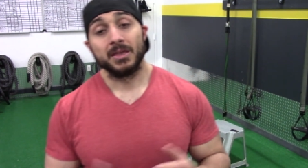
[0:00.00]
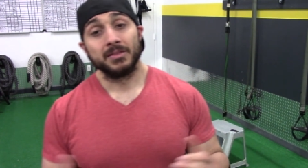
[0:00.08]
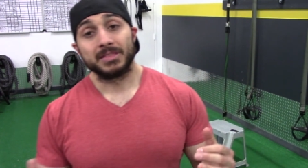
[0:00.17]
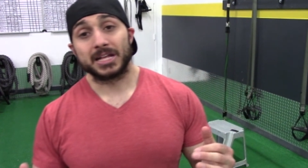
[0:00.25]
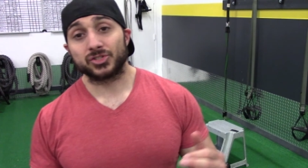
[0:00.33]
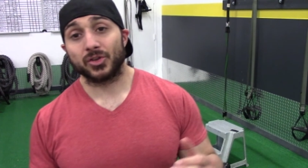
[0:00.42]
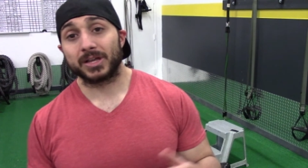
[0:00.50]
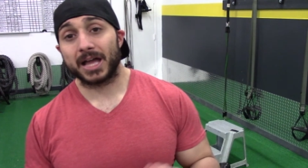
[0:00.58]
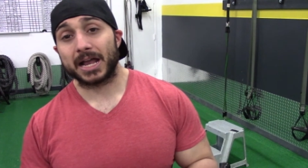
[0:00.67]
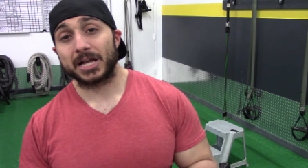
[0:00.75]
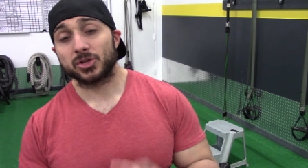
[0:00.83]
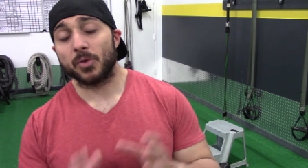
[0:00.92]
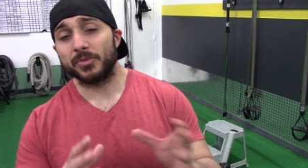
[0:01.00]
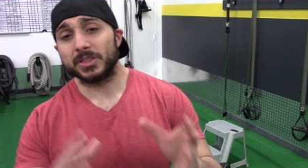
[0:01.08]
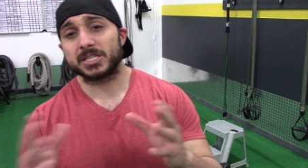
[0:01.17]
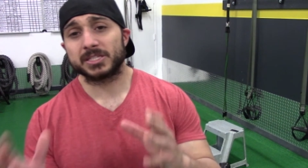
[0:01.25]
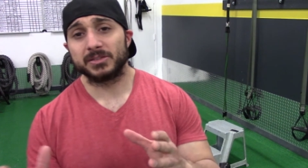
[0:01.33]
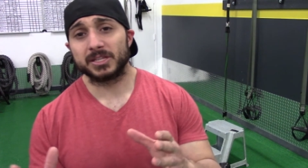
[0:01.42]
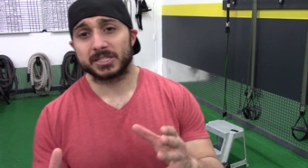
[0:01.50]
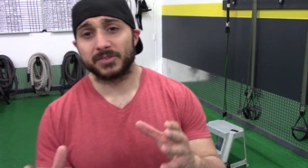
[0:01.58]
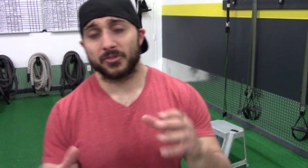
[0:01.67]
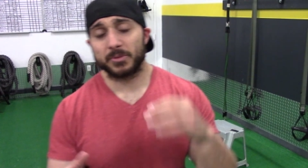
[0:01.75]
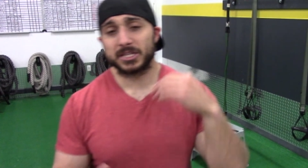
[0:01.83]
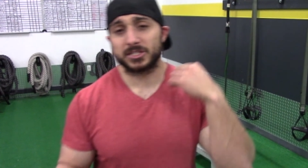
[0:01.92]
That's all I got, guys. Hopefully this
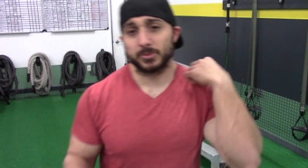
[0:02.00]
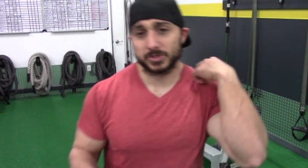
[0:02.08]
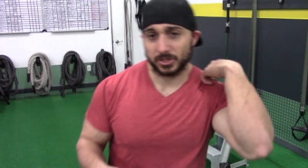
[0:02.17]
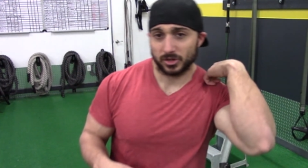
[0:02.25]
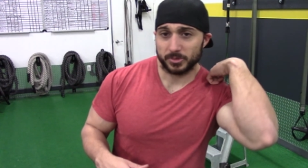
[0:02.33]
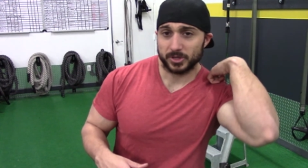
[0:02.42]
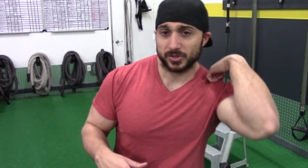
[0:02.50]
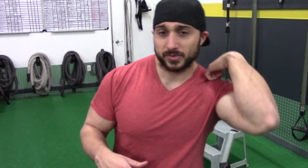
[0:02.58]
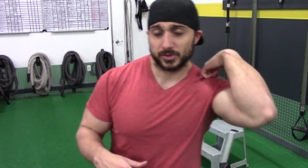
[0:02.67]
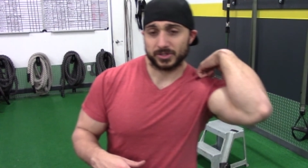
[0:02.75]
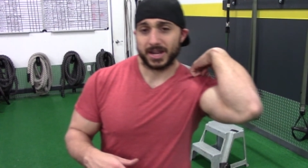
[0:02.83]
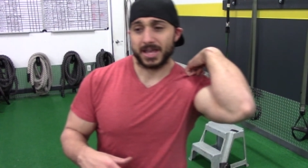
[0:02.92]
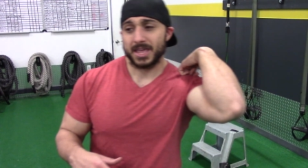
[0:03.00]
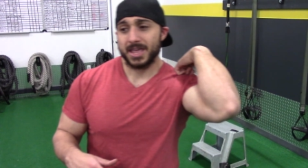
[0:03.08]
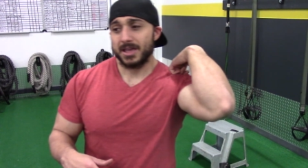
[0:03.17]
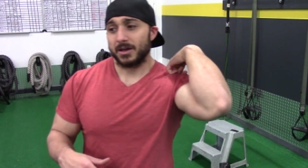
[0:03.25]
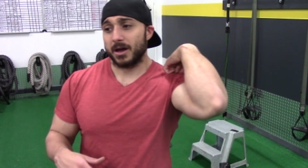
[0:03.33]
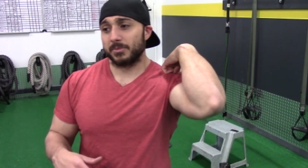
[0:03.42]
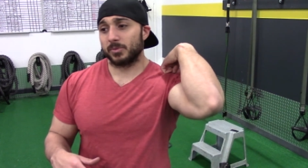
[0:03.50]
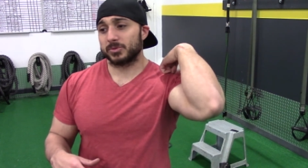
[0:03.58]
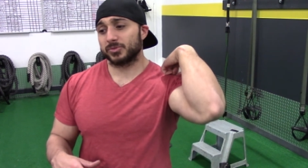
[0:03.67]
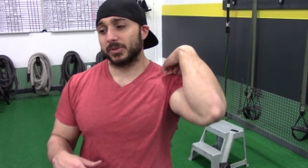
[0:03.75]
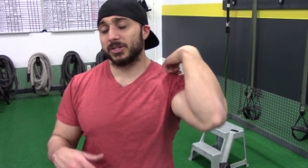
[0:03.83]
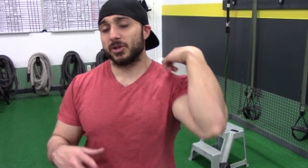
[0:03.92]
information was a little bit useful today. There
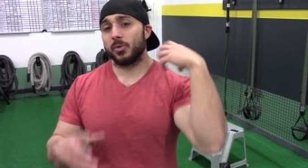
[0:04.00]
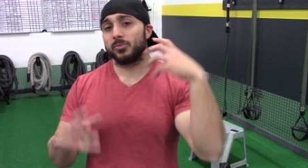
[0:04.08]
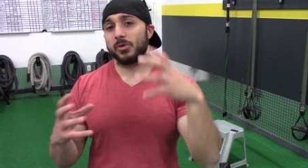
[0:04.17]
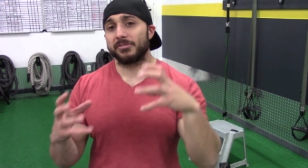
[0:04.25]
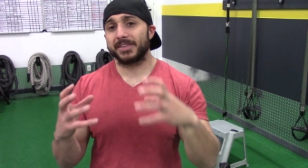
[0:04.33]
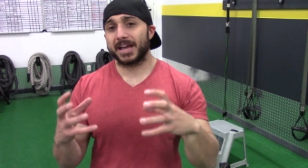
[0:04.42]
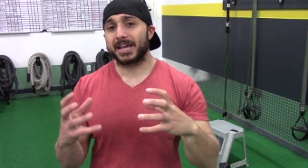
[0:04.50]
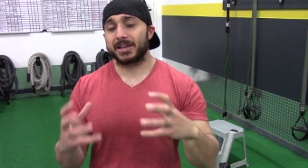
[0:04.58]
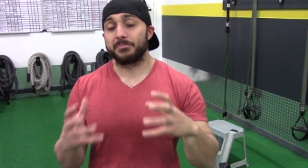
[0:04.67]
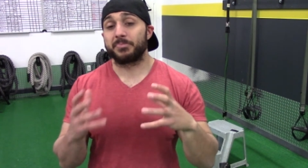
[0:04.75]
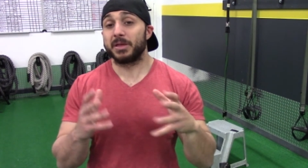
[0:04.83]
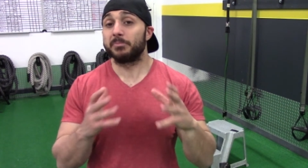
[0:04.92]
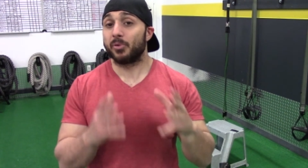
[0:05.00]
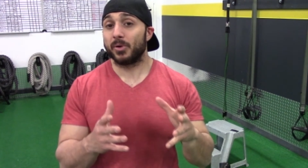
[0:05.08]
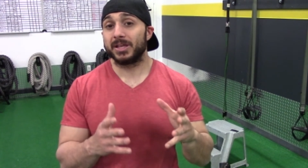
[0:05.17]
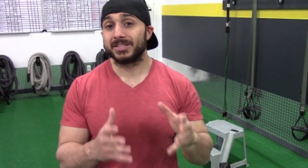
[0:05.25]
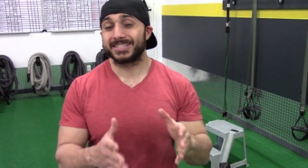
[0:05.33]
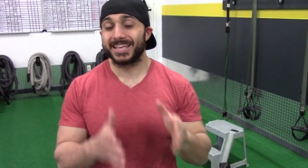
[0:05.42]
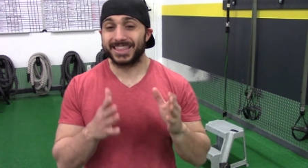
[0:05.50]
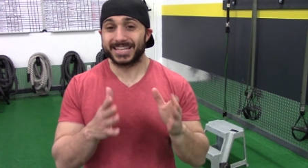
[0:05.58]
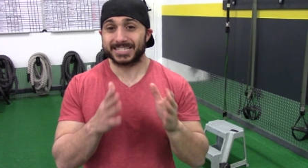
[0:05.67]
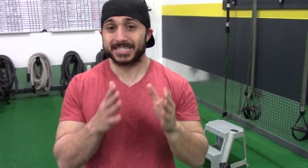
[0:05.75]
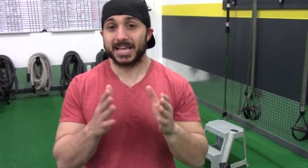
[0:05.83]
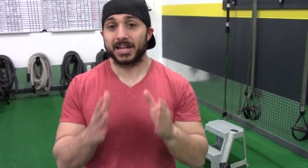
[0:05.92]
was really no thing I can pinpoint and say
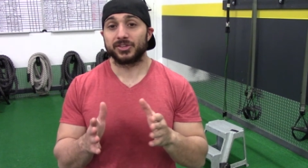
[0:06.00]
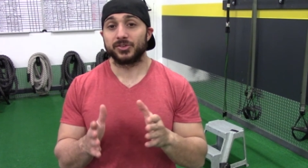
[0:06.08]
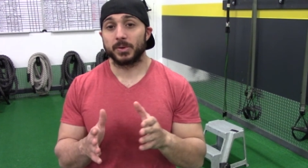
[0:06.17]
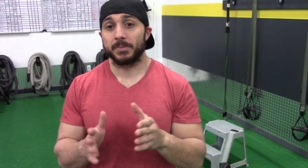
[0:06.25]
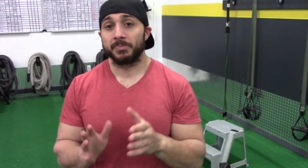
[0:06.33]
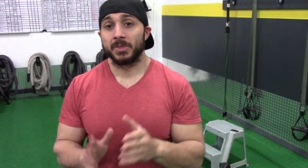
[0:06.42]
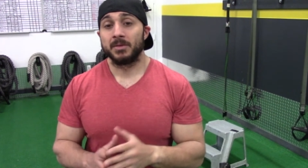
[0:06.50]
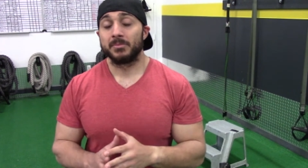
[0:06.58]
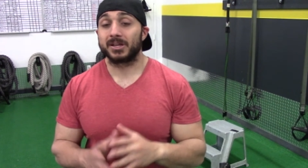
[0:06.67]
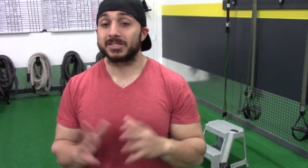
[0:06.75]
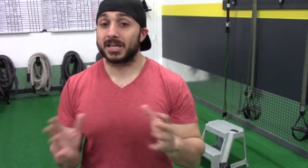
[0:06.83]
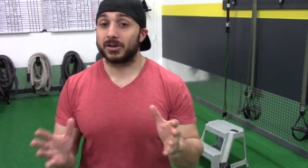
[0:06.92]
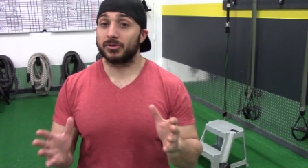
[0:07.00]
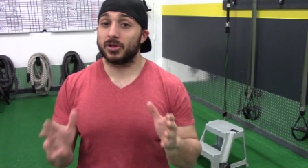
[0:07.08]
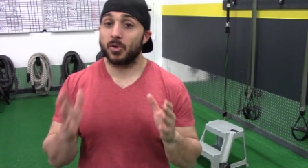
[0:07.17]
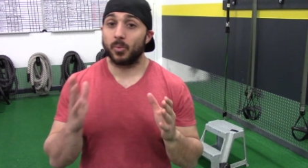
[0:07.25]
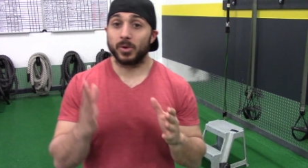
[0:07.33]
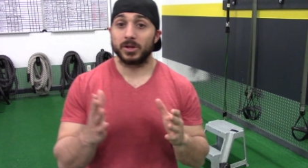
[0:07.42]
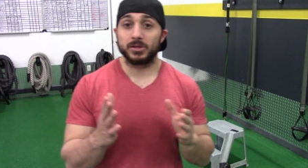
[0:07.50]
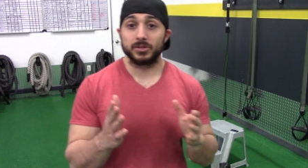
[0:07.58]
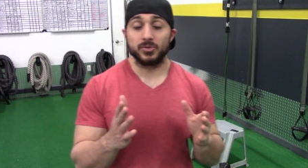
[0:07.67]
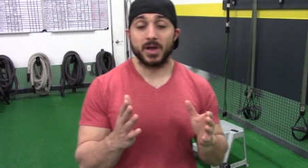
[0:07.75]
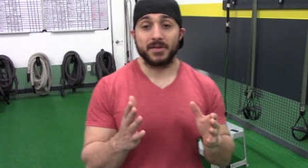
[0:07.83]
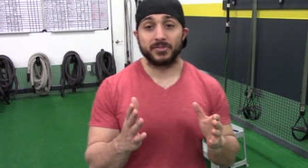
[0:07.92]
this is how to do it, because I don't know what
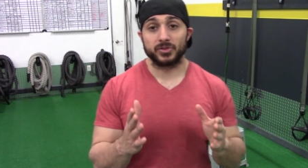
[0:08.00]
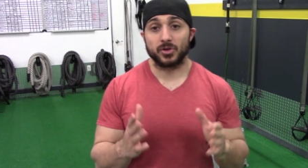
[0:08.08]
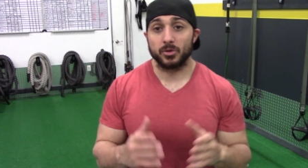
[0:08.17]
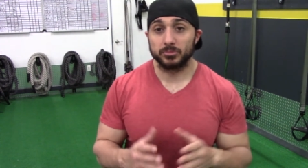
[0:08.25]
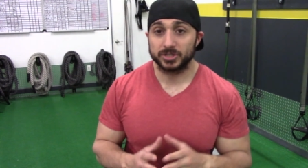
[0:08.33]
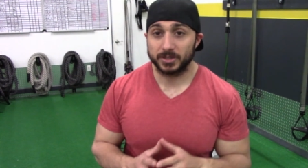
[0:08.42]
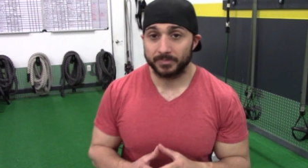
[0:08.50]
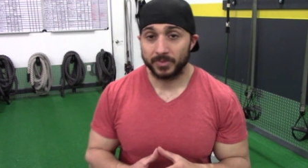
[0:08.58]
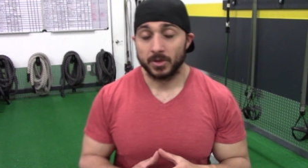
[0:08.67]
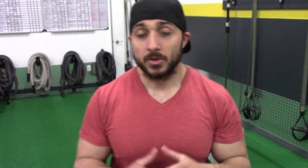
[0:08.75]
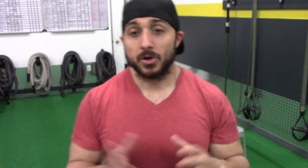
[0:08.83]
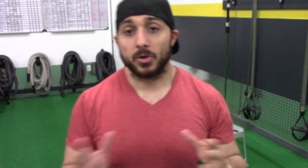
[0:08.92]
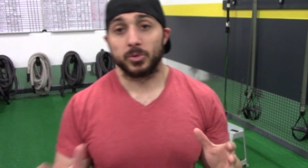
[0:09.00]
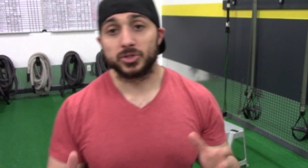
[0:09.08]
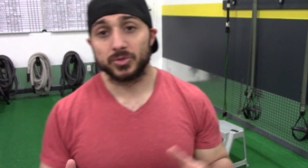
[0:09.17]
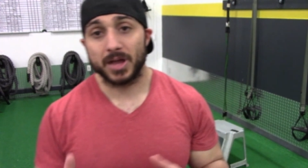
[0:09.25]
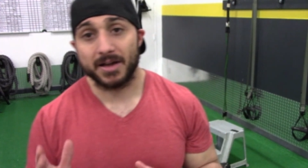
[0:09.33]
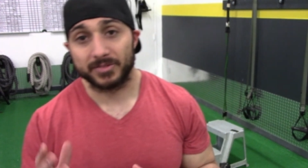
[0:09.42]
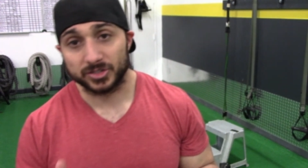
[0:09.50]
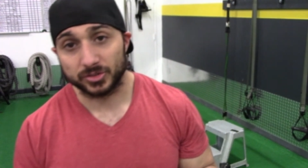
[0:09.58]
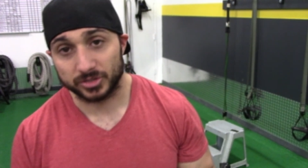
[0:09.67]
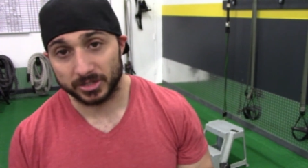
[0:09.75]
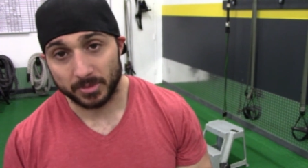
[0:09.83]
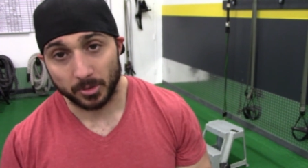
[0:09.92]
you have in your home gym or what you have at
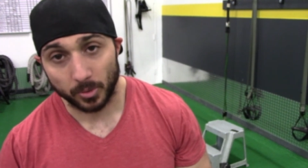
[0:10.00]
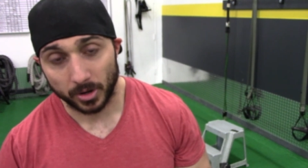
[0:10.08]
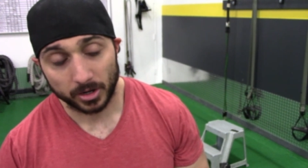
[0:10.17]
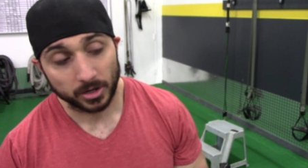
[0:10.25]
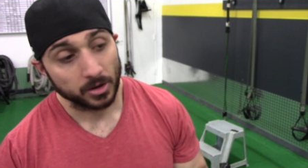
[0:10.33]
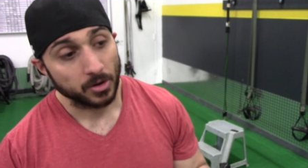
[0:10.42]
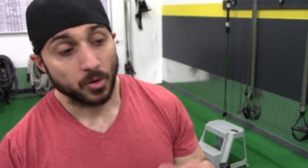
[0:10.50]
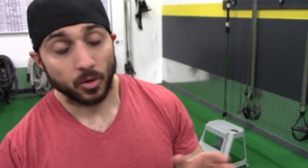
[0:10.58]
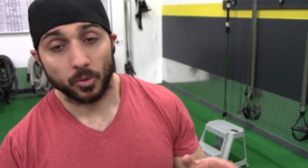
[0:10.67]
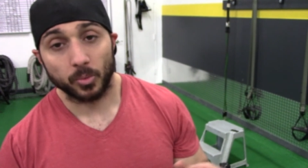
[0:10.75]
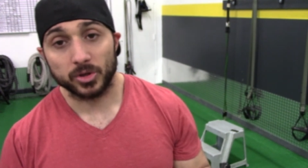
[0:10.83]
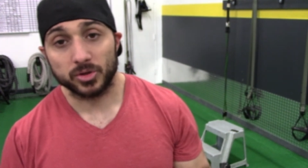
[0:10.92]
your gym at work or what